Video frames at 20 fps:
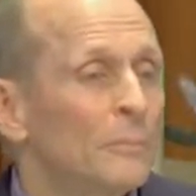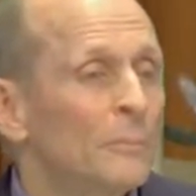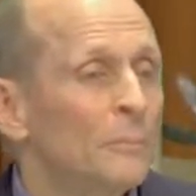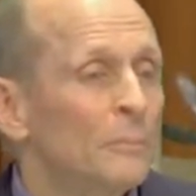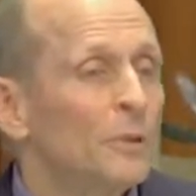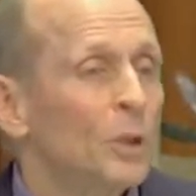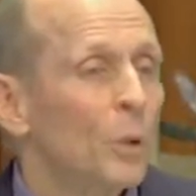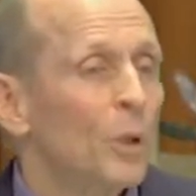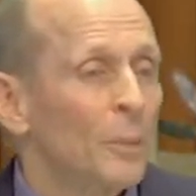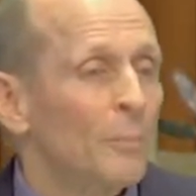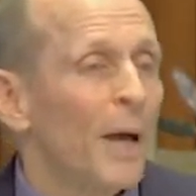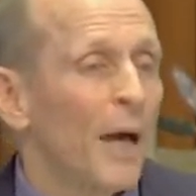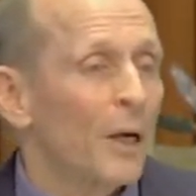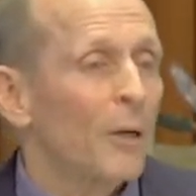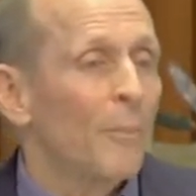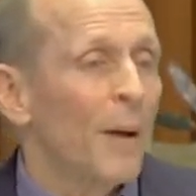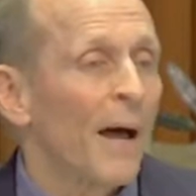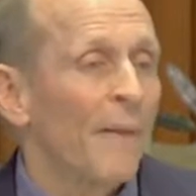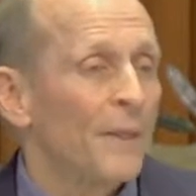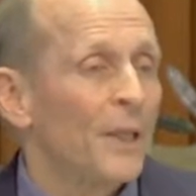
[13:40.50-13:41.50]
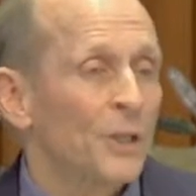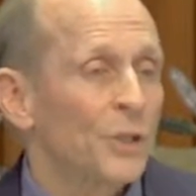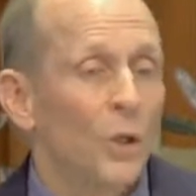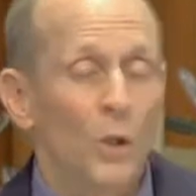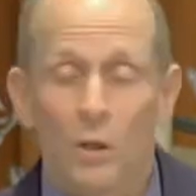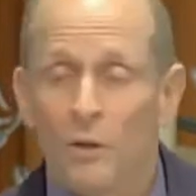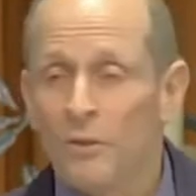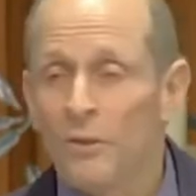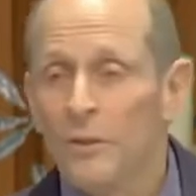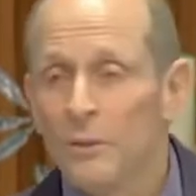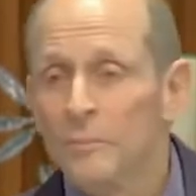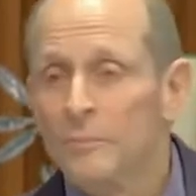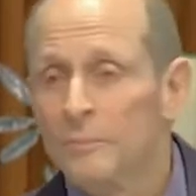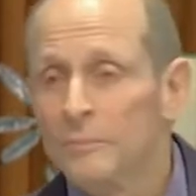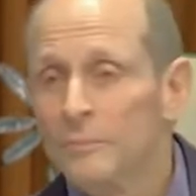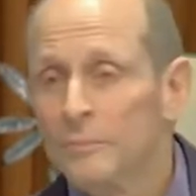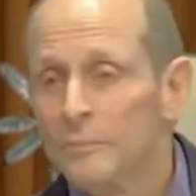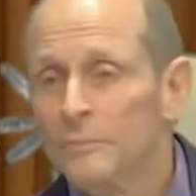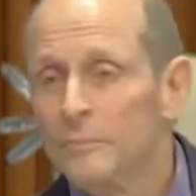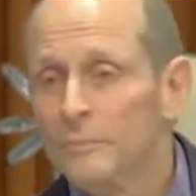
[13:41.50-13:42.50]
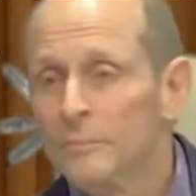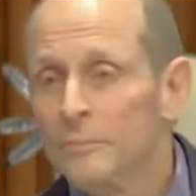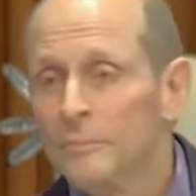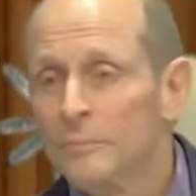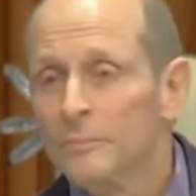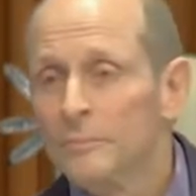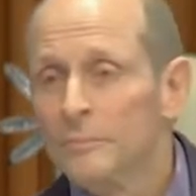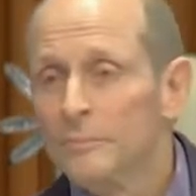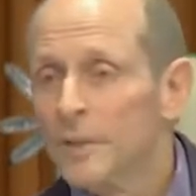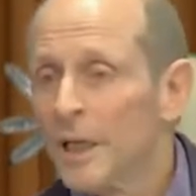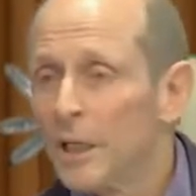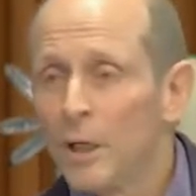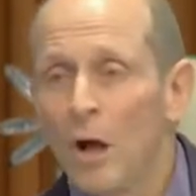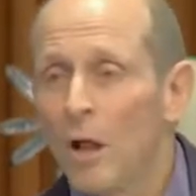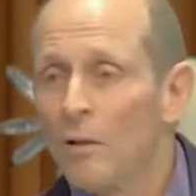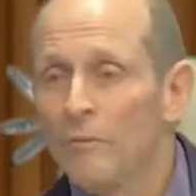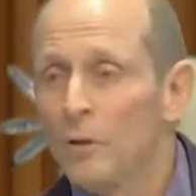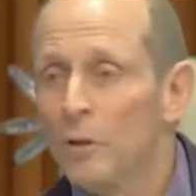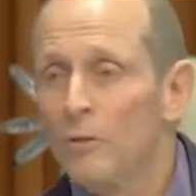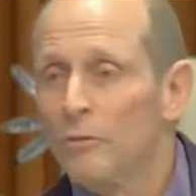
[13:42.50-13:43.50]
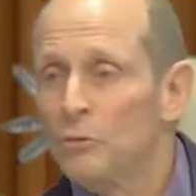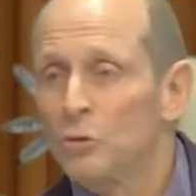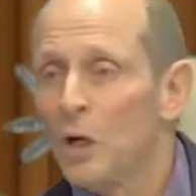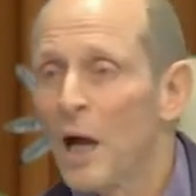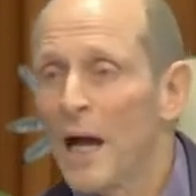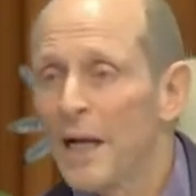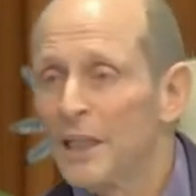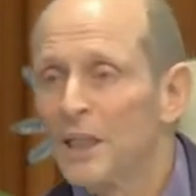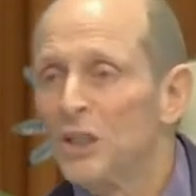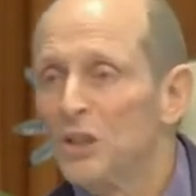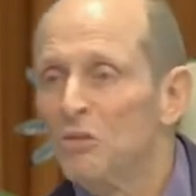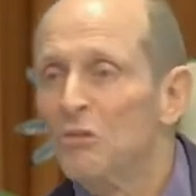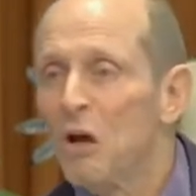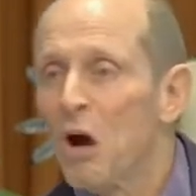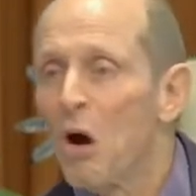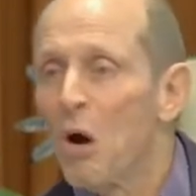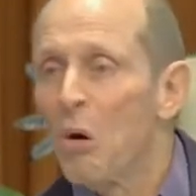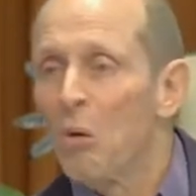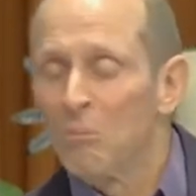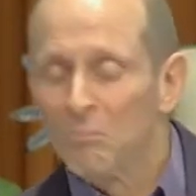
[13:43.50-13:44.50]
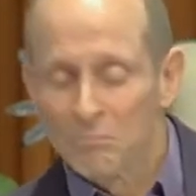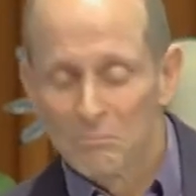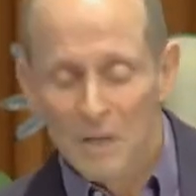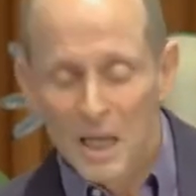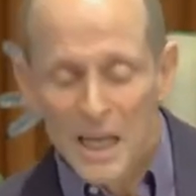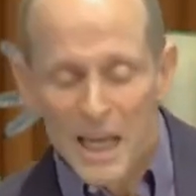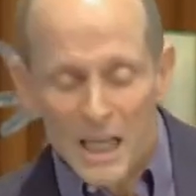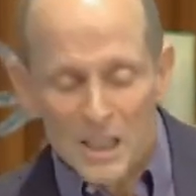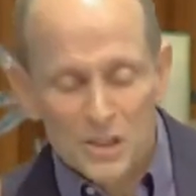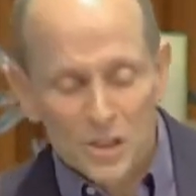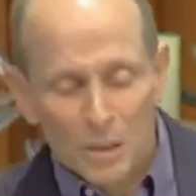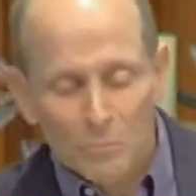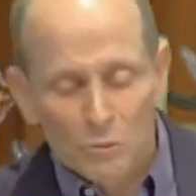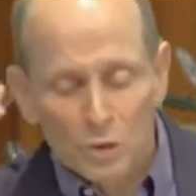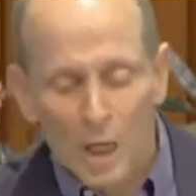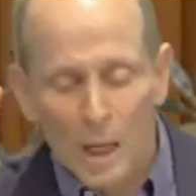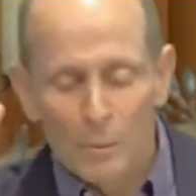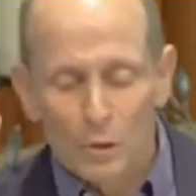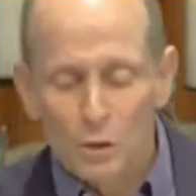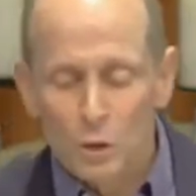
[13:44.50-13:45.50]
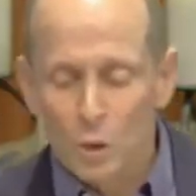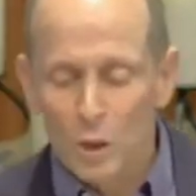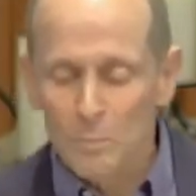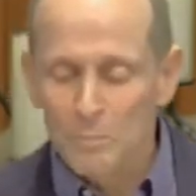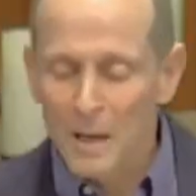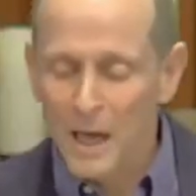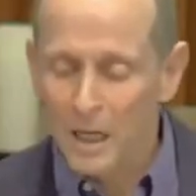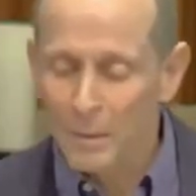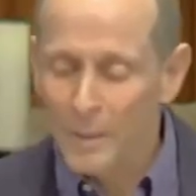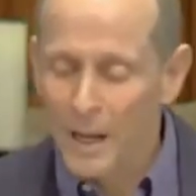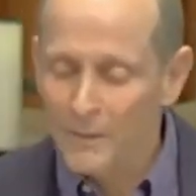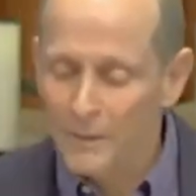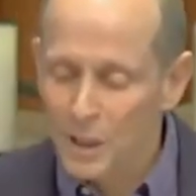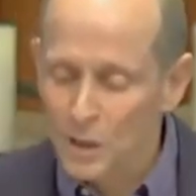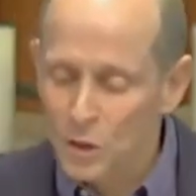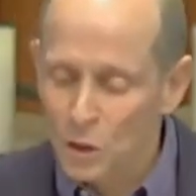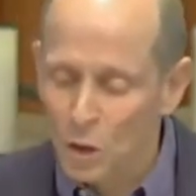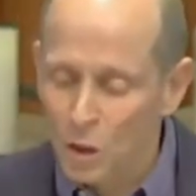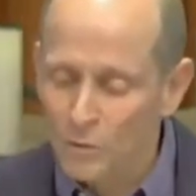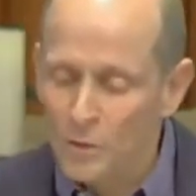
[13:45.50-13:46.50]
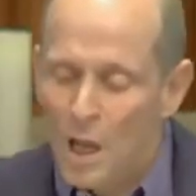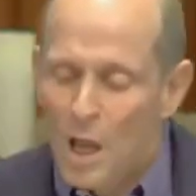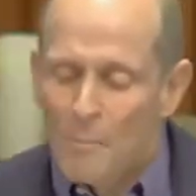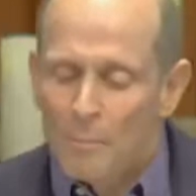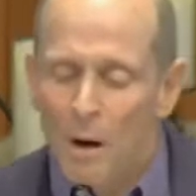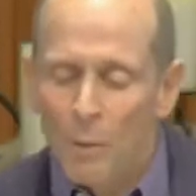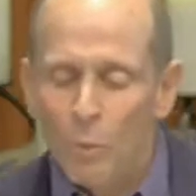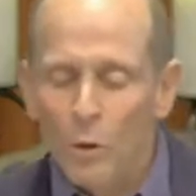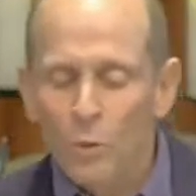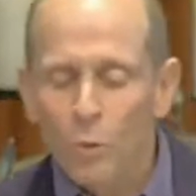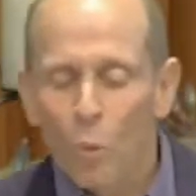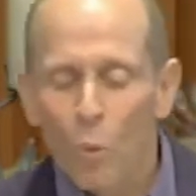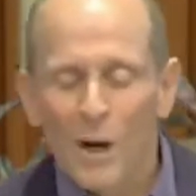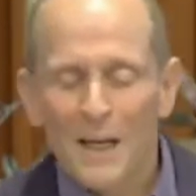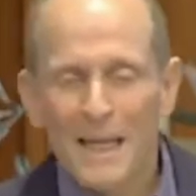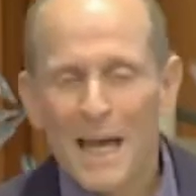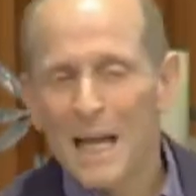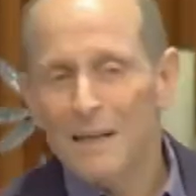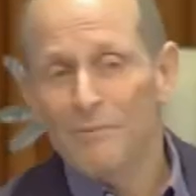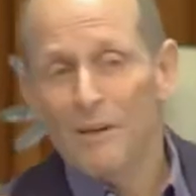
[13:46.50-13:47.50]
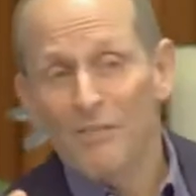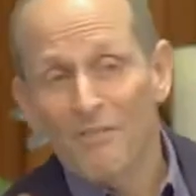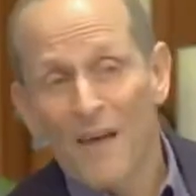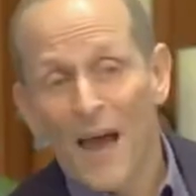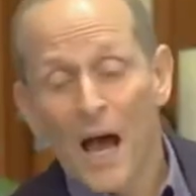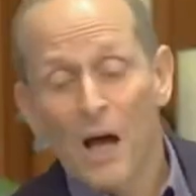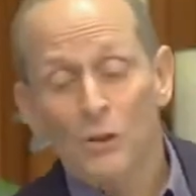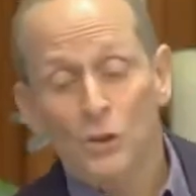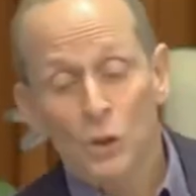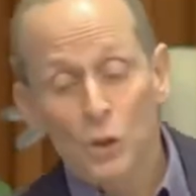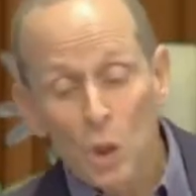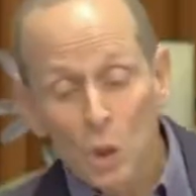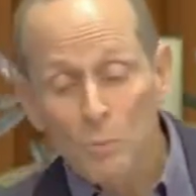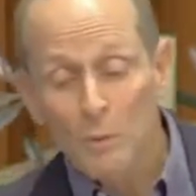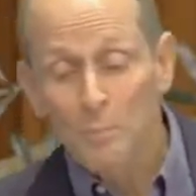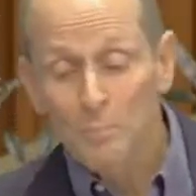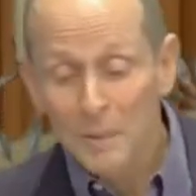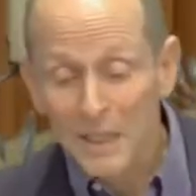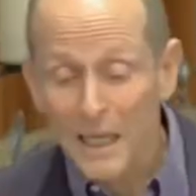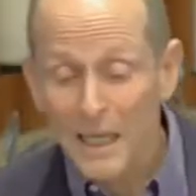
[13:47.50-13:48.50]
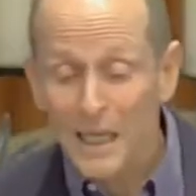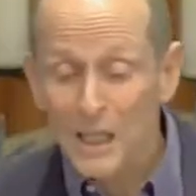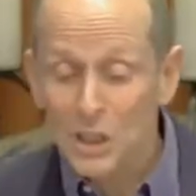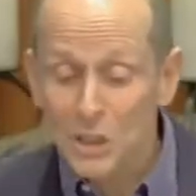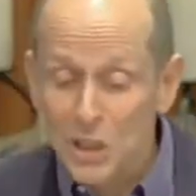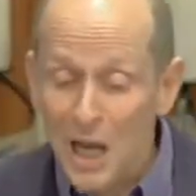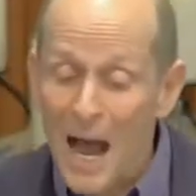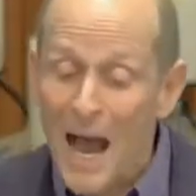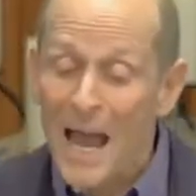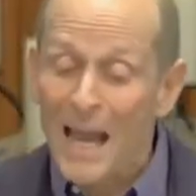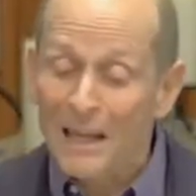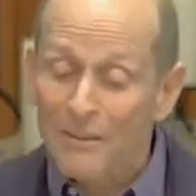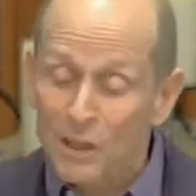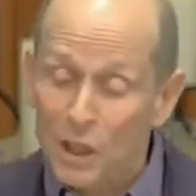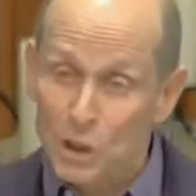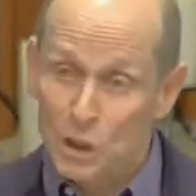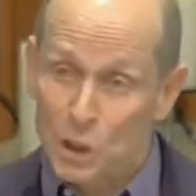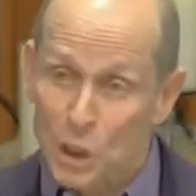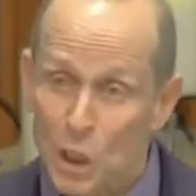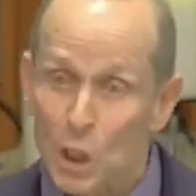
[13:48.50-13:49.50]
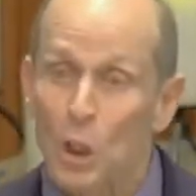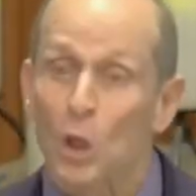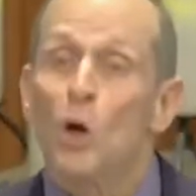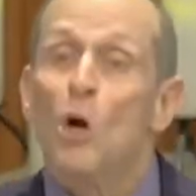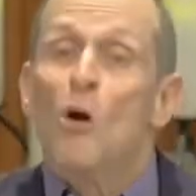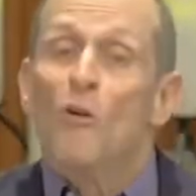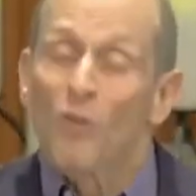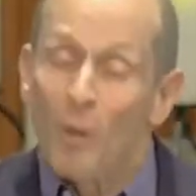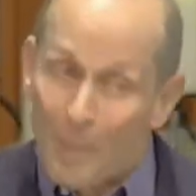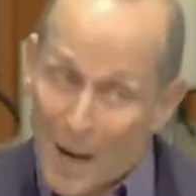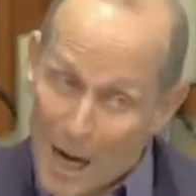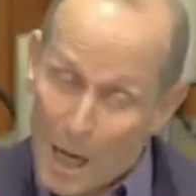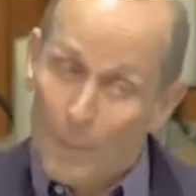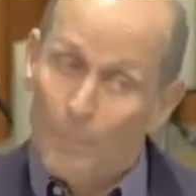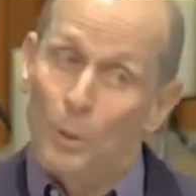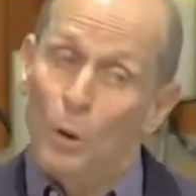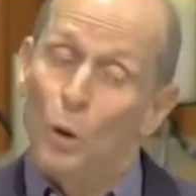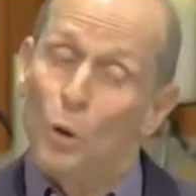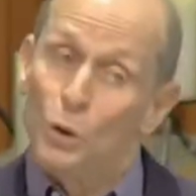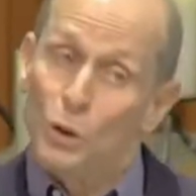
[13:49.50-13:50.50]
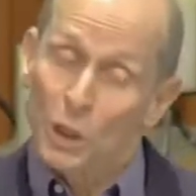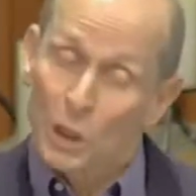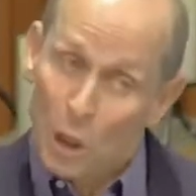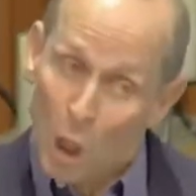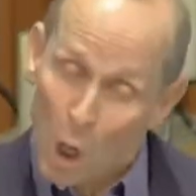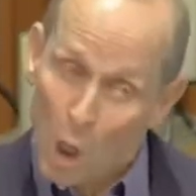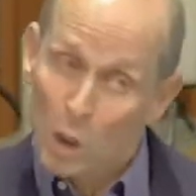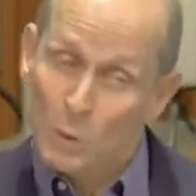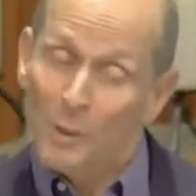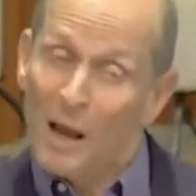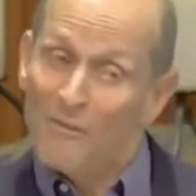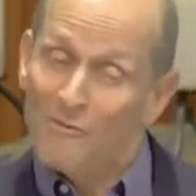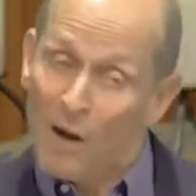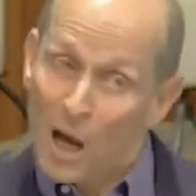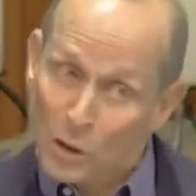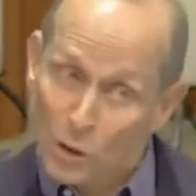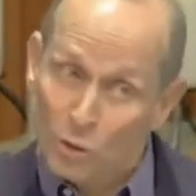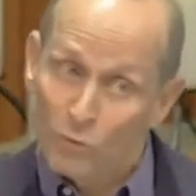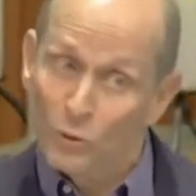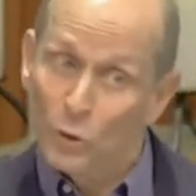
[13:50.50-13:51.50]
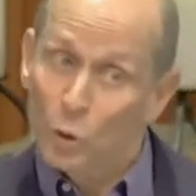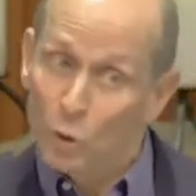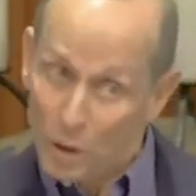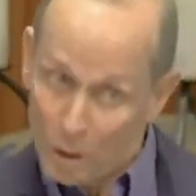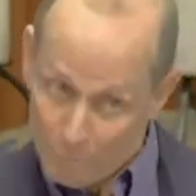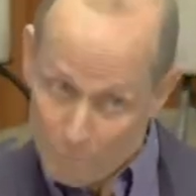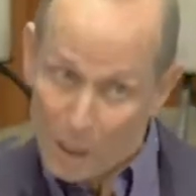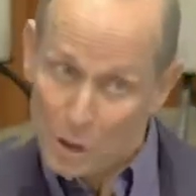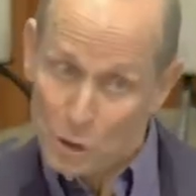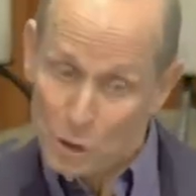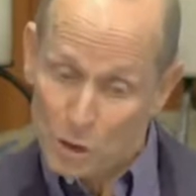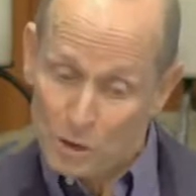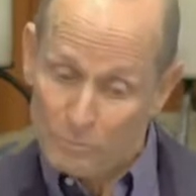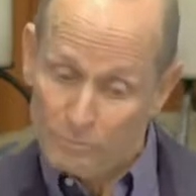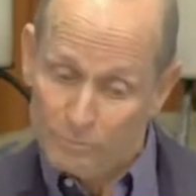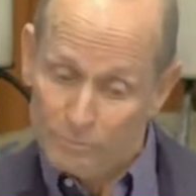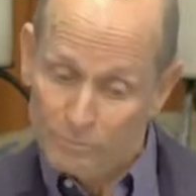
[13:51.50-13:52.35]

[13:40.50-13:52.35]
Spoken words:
doing better by this earth. And all of you who've tried it, you know. It's some trouble doing better by this earth, but with 1 out of 1,000 human beings dying this year from air pollution caused by fossil fuel combustion,